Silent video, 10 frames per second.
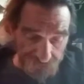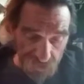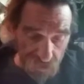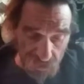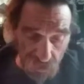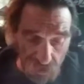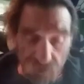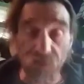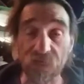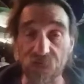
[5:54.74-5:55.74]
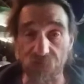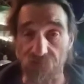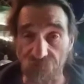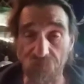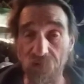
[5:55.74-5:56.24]
long list
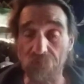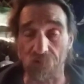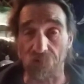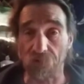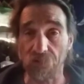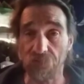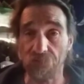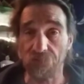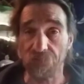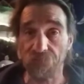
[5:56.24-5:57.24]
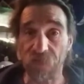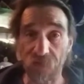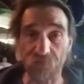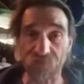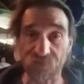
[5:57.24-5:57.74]
of people that
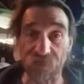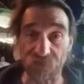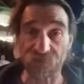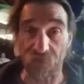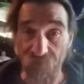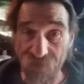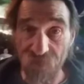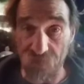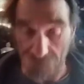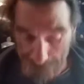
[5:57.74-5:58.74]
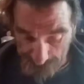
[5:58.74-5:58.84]
have been saying the same thing.